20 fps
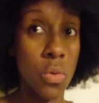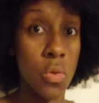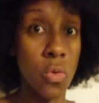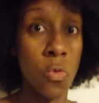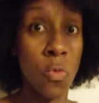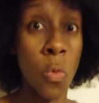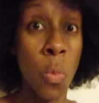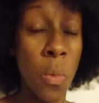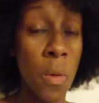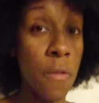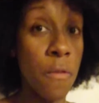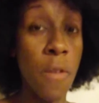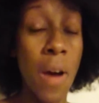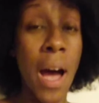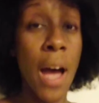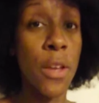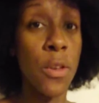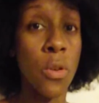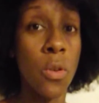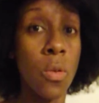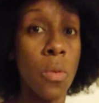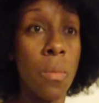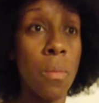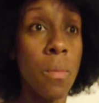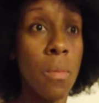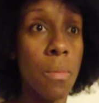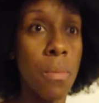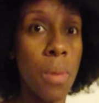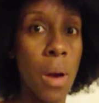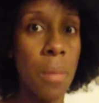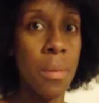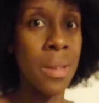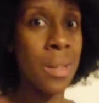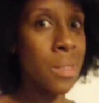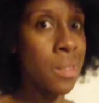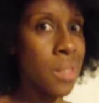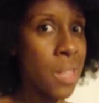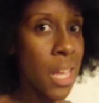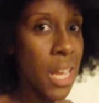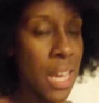swoon with volume, probably
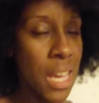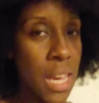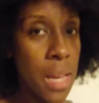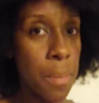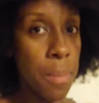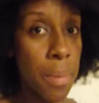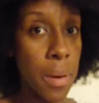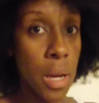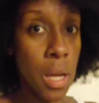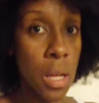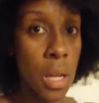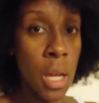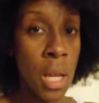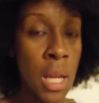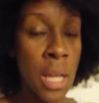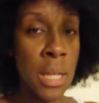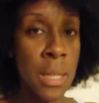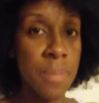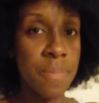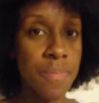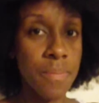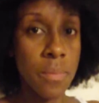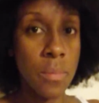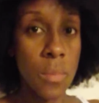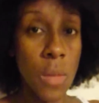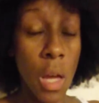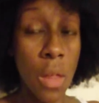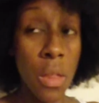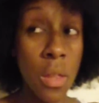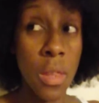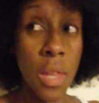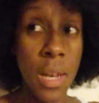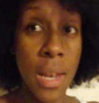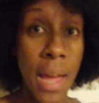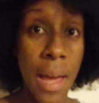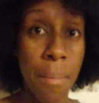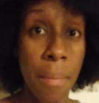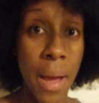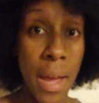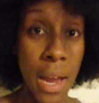because of the heat, but other than
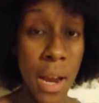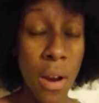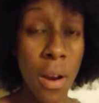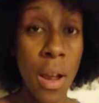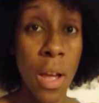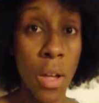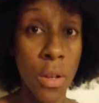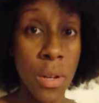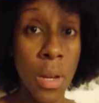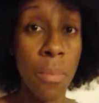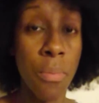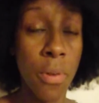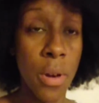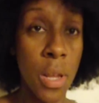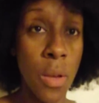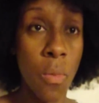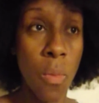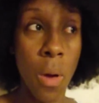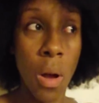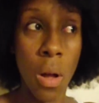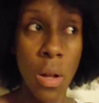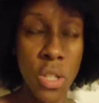that, my hair held up pretty well.